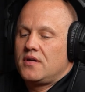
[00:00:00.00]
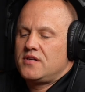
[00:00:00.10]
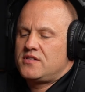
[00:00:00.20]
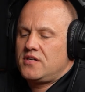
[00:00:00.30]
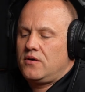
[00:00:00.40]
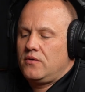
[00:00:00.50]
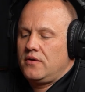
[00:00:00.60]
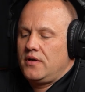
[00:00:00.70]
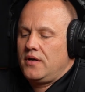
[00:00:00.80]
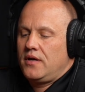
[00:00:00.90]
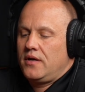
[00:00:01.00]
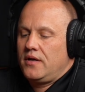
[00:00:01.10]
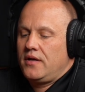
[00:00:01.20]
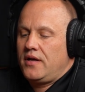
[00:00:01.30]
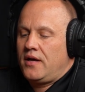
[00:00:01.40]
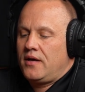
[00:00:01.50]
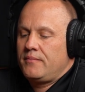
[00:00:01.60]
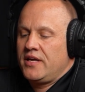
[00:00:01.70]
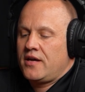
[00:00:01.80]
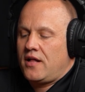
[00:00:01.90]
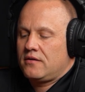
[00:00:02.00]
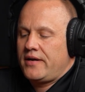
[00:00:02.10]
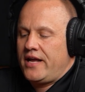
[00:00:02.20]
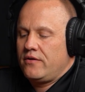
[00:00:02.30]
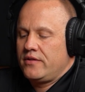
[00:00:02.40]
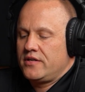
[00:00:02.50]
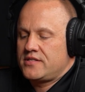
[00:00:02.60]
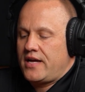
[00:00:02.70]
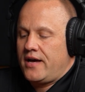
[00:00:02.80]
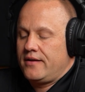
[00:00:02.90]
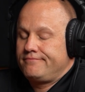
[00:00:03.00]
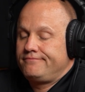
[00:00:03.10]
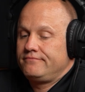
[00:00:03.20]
So in Colorado, there's not,